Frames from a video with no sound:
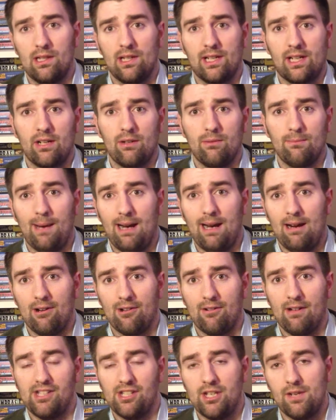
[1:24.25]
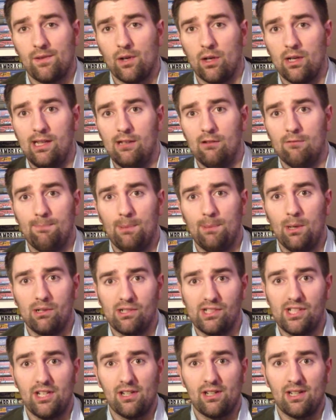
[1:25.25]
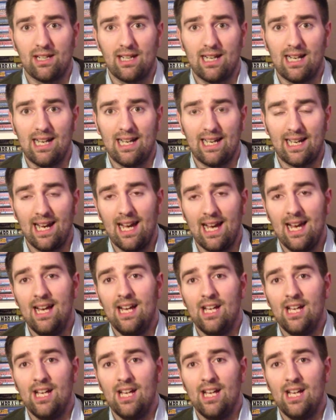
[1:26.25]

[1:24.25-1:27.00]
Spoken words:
like on Power Director, you've got a little box that you can click